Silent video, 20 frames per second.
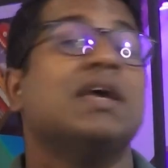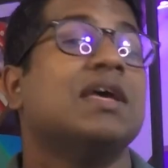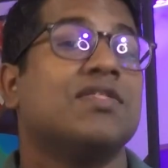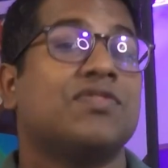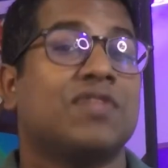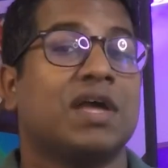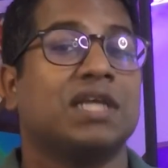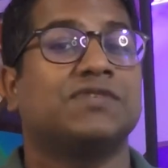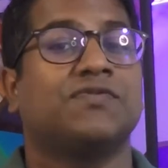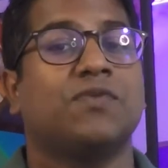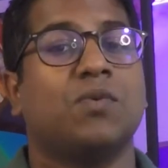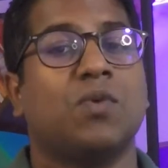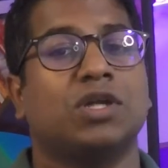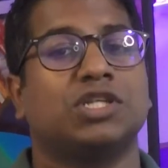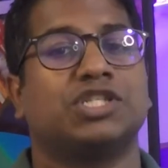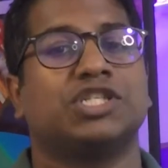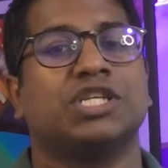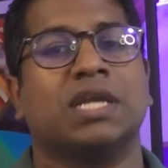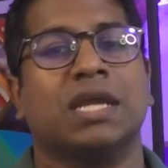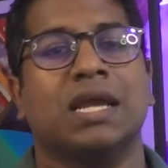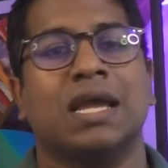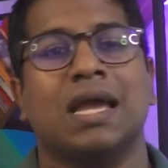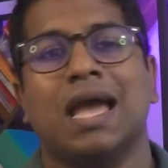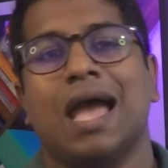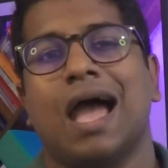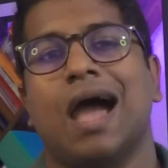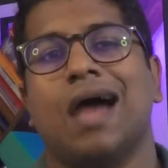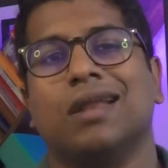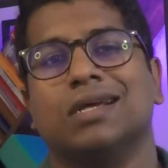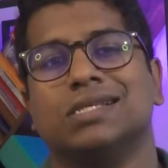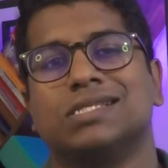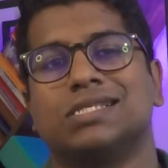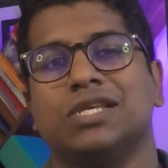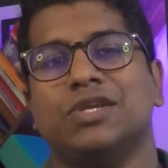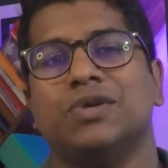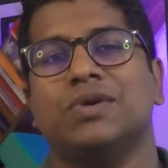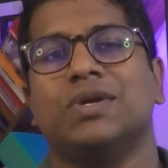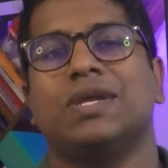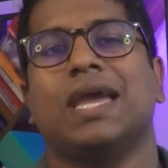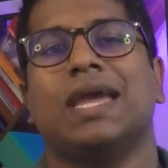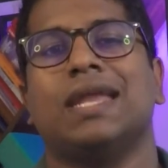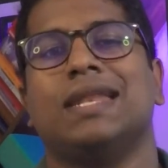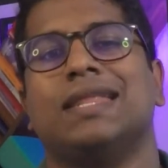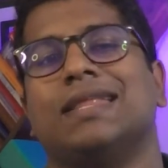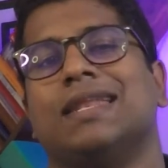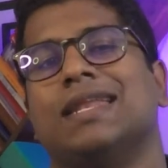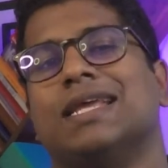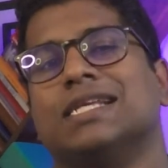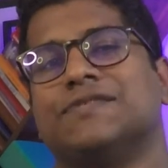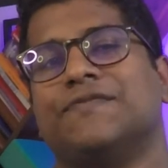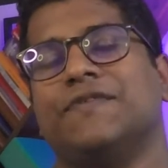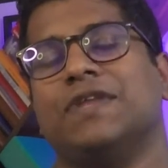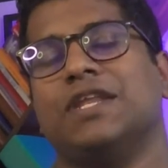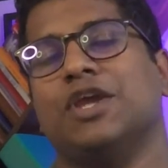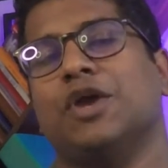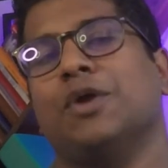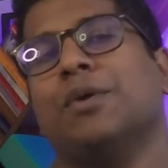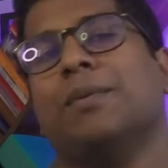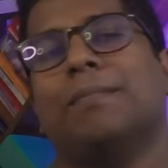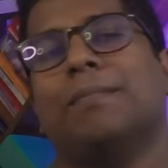Thanks for watching, and I'll see you again in the next video.